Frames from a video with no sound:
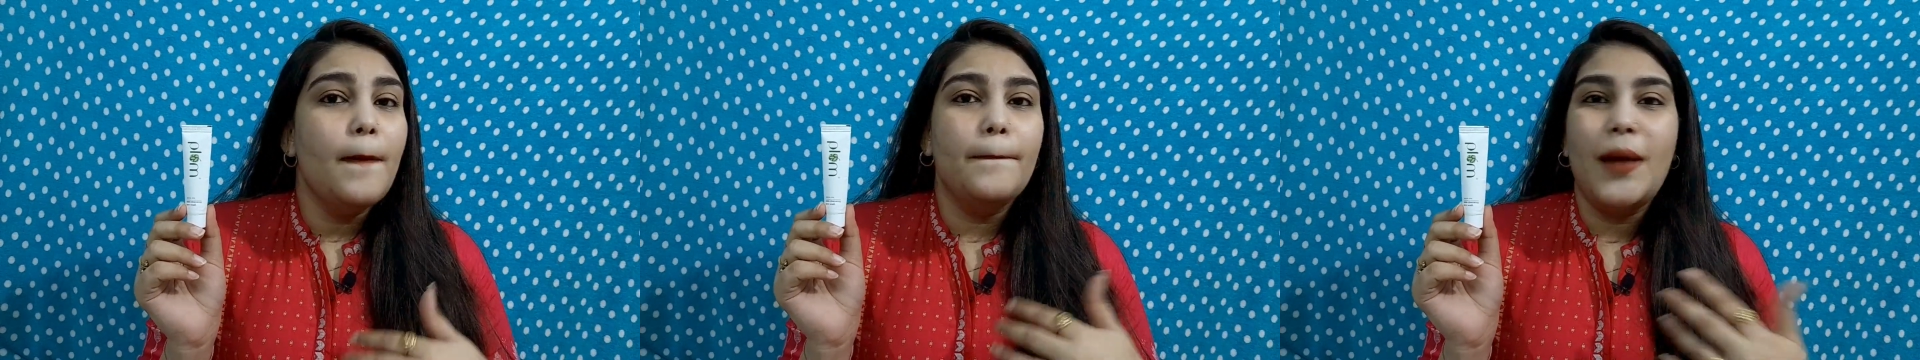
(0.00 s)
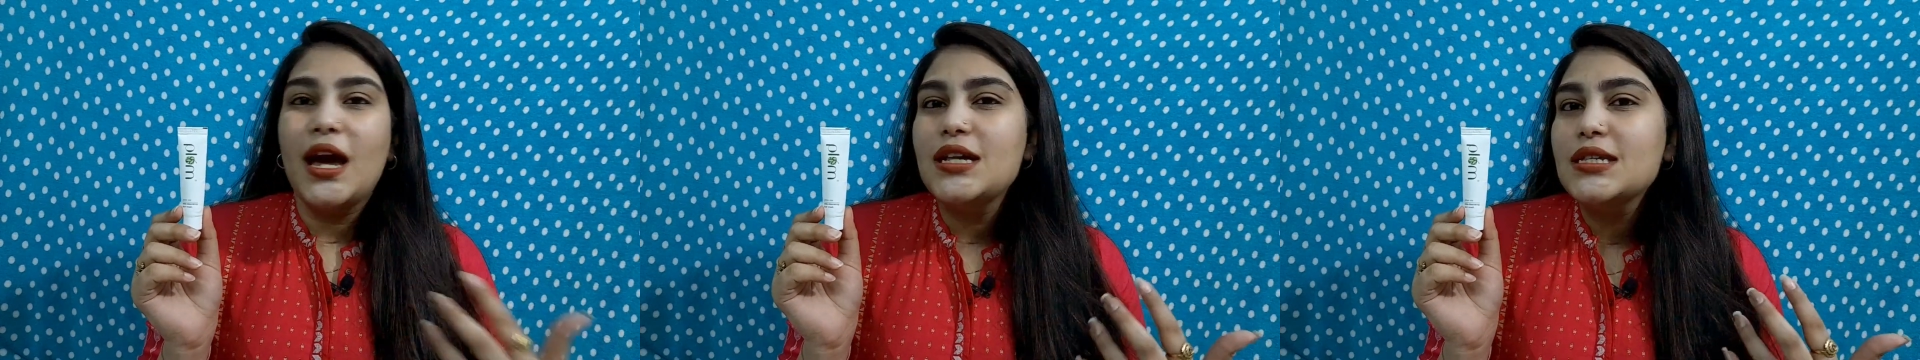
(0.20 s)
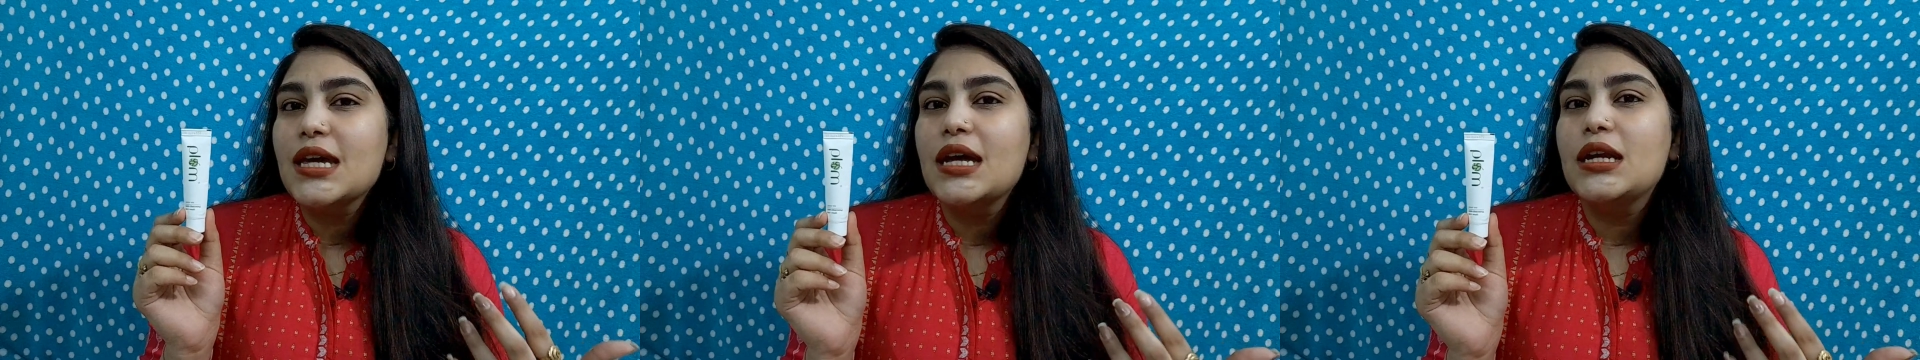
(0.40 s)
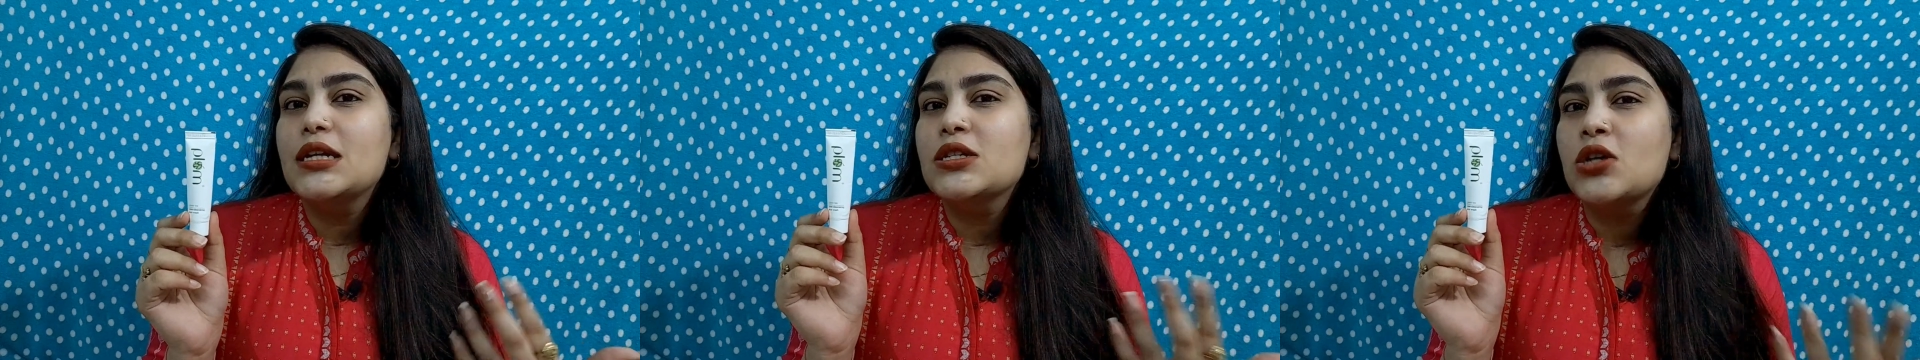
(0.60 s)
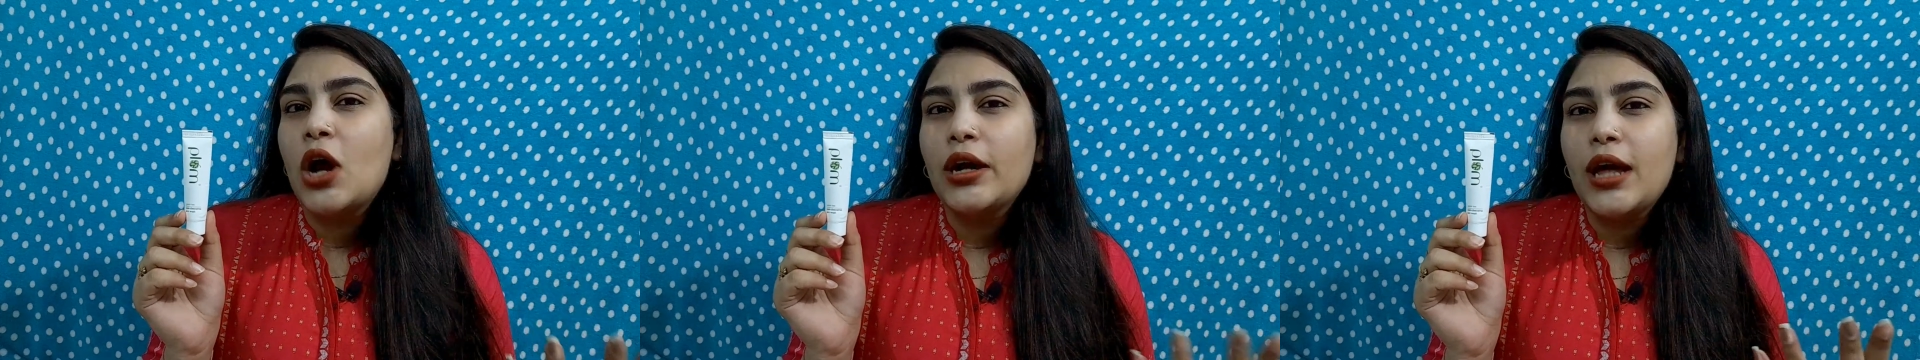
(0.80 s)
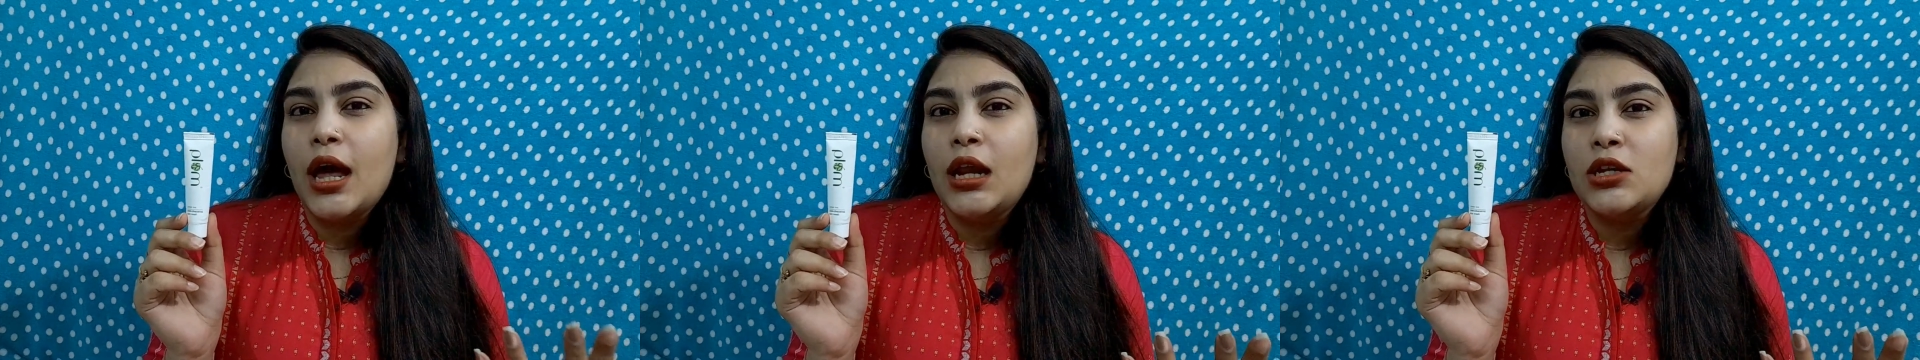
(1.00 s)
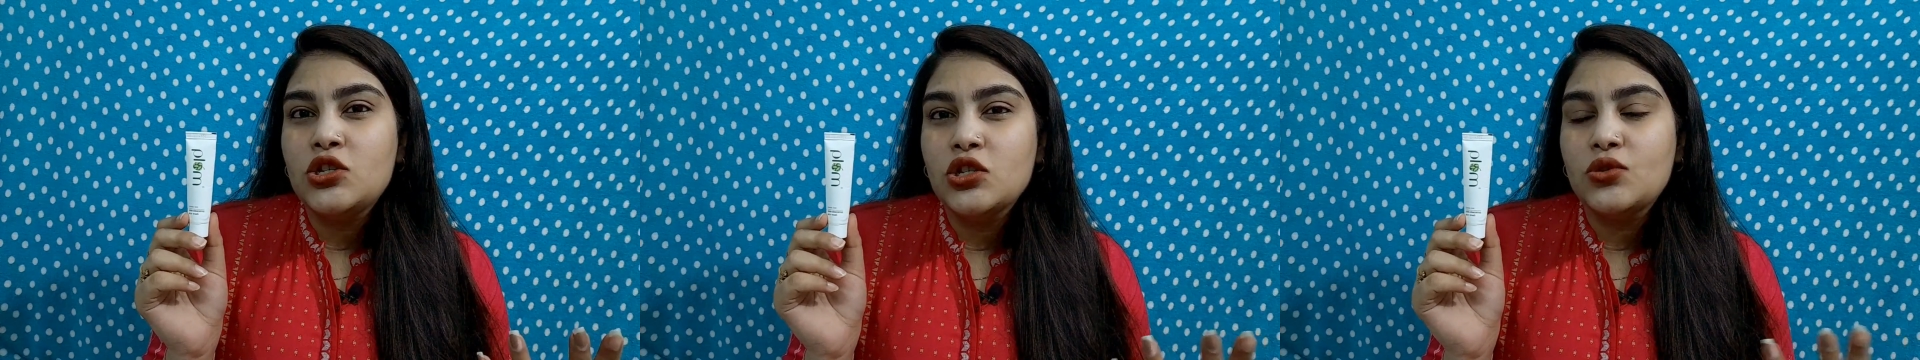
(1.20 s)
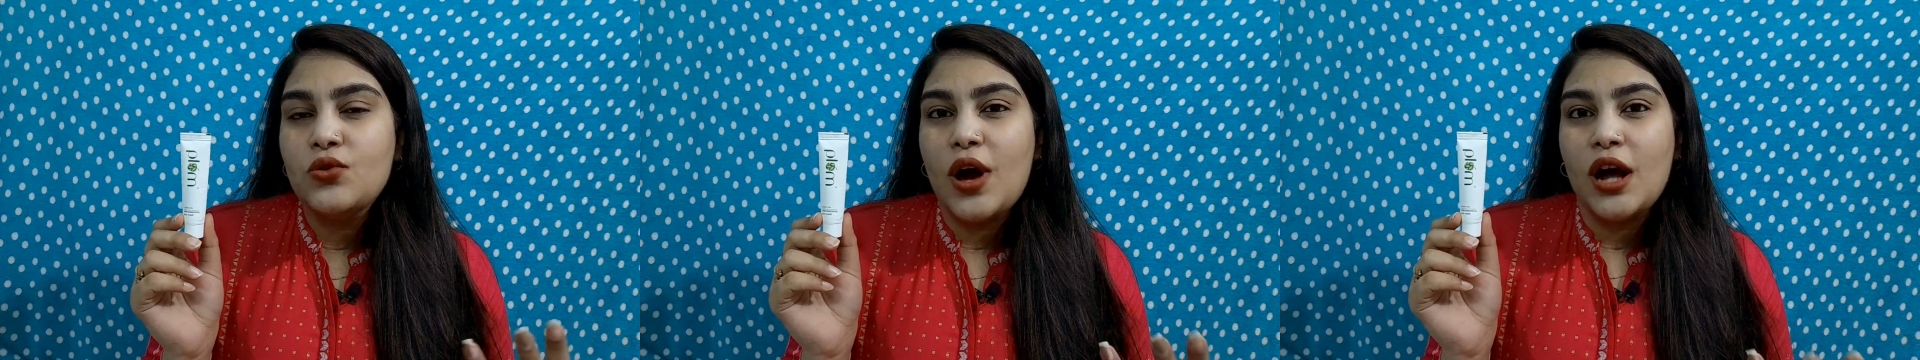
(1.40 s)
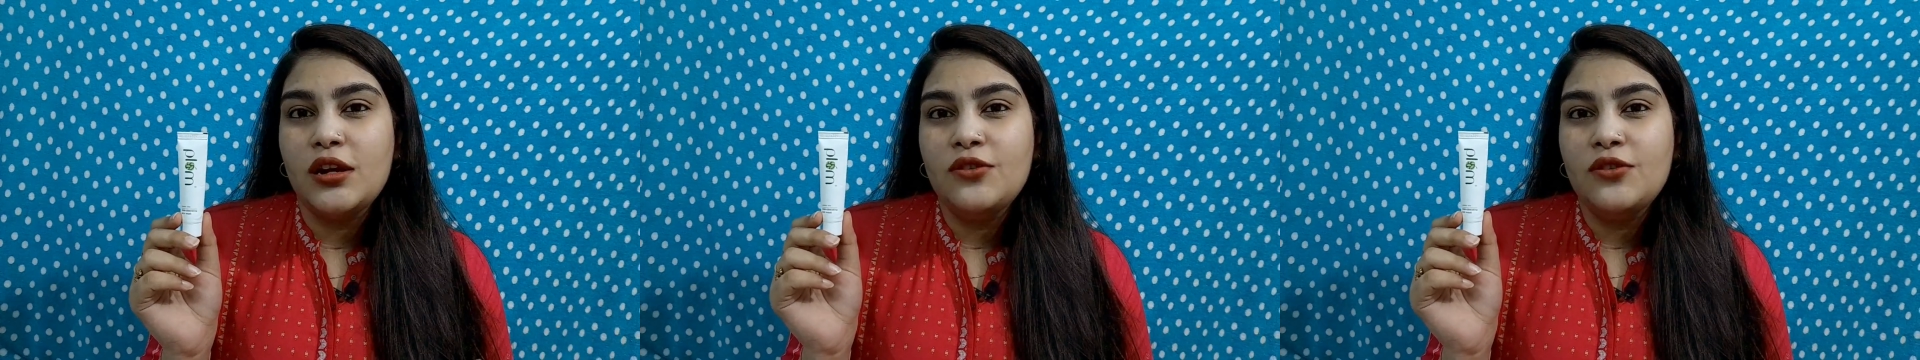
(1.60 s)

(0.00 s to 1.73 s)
my skin is not allergic to